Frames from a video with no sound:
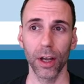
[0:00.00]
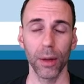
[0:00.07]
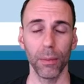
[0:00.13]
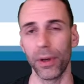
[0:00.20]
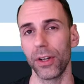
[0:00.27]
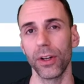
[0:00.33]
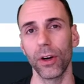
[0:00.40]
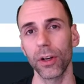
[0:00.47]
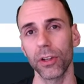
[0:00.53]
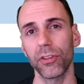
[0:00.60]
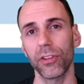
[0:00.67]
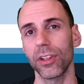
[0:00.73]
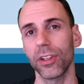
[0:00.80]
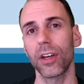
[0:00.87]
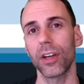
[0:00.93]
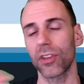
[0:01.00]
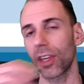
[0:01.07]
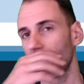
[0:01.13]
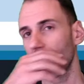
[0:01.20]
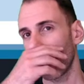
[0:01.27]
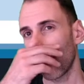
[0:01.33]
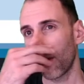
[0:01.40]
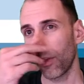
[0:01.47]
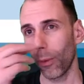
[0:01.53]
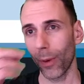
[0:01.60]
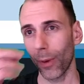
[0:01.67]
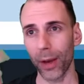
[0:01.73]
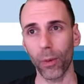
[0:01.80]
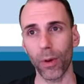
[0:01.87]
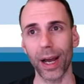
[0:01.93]
but notice it doesn't get all the
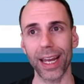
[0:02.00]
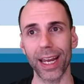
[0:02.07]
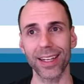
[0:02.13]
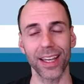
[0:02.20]
way white.